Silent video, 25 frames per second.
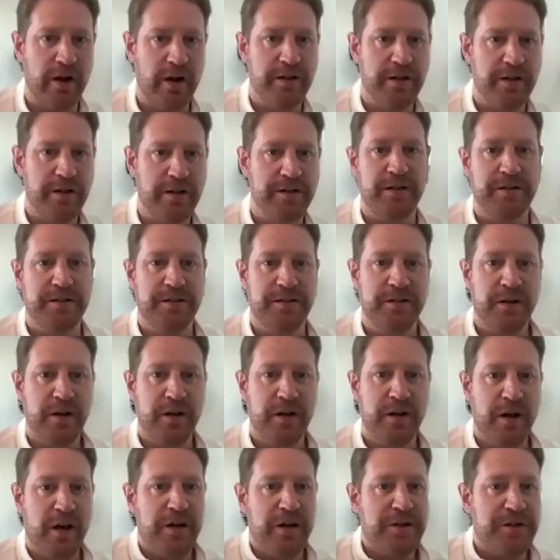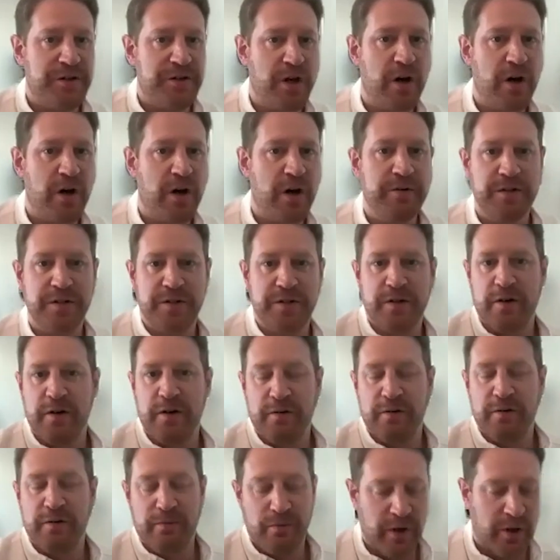That's services
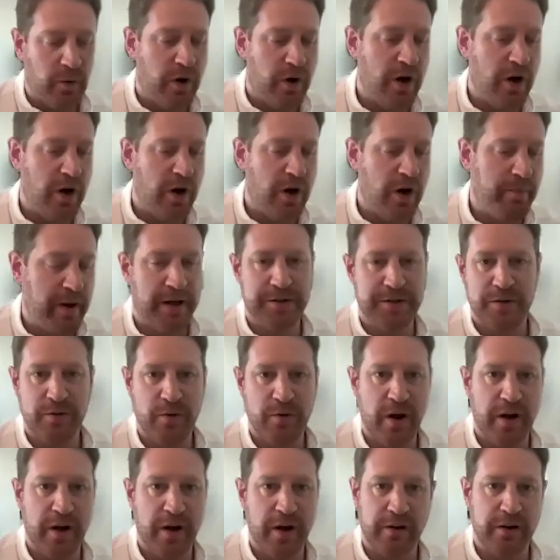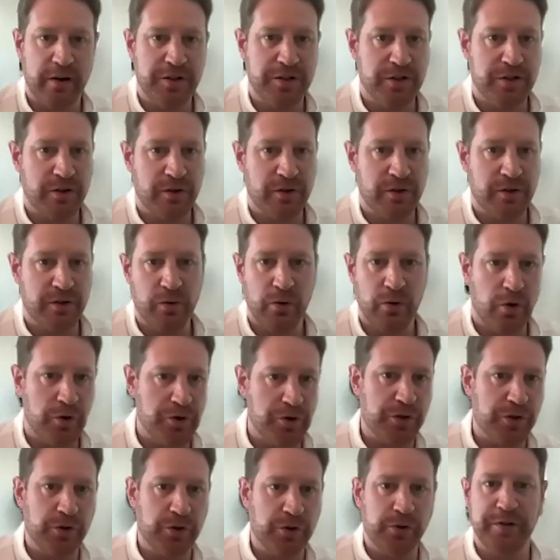that require pattern recognition or
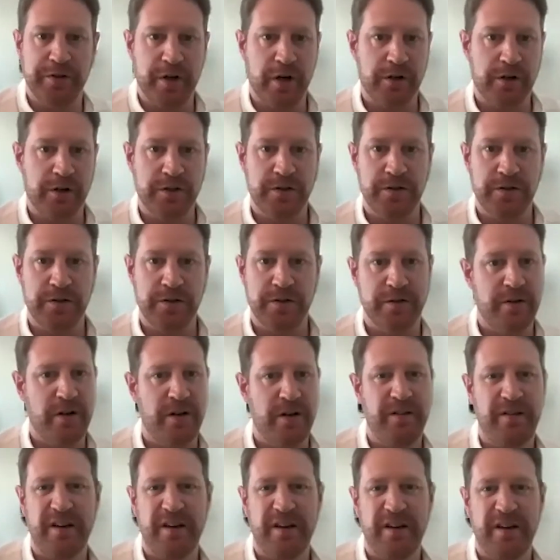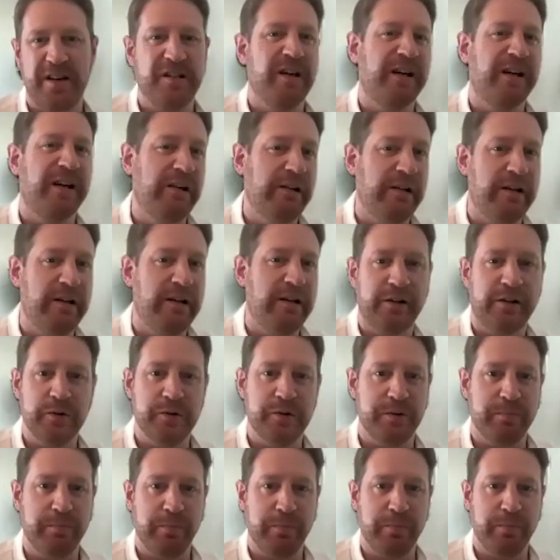logical deductions and things like clinical
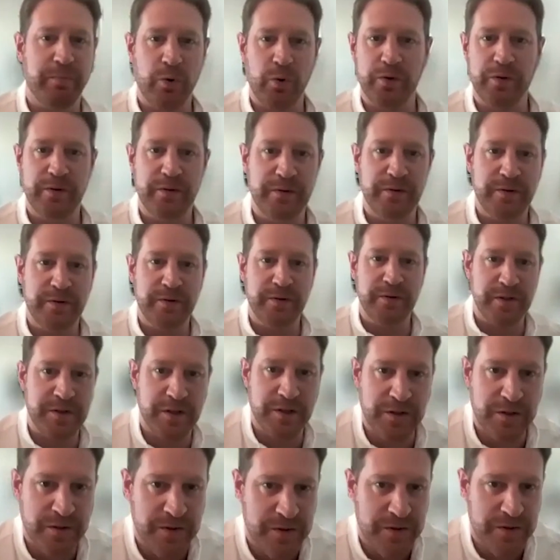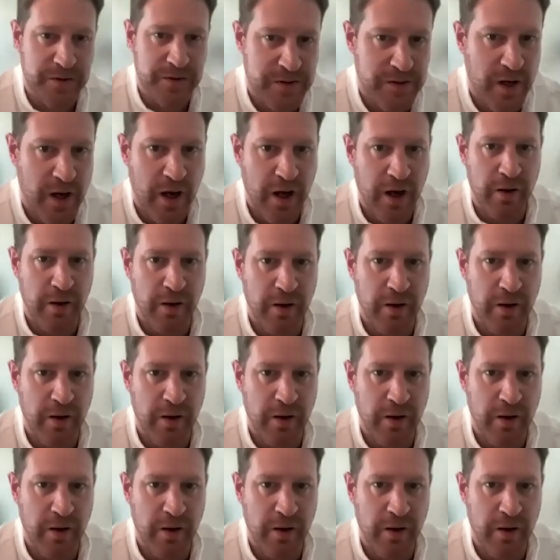support decisions